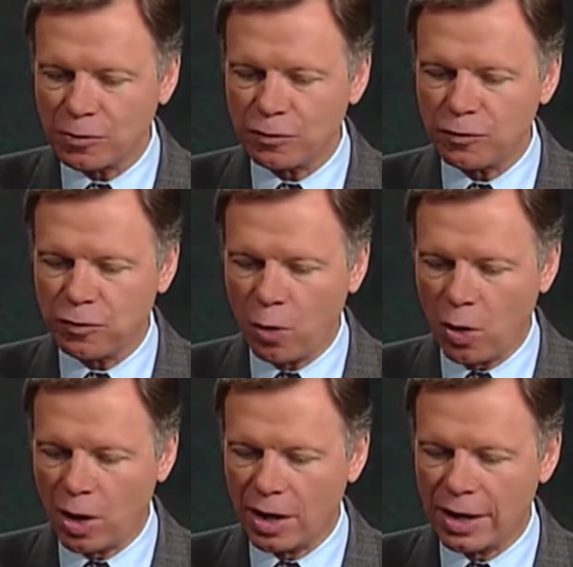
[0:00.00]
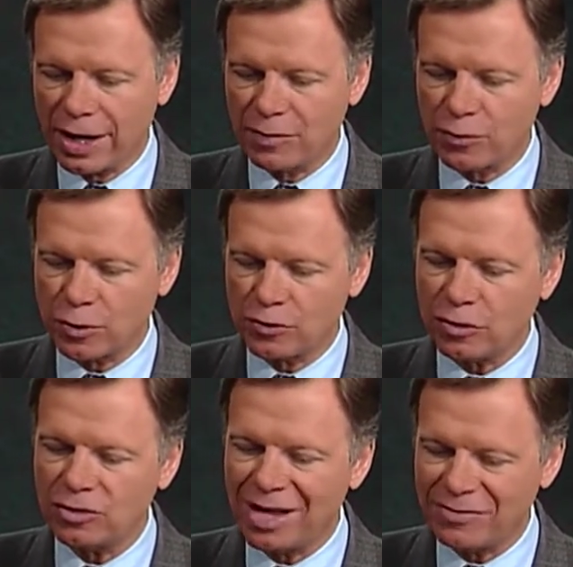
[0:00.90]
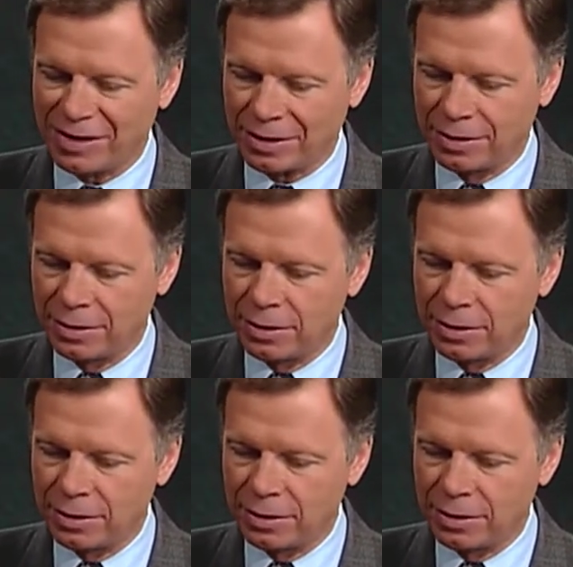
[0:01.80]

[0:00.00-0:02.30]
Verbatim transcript: 4 and verse 11.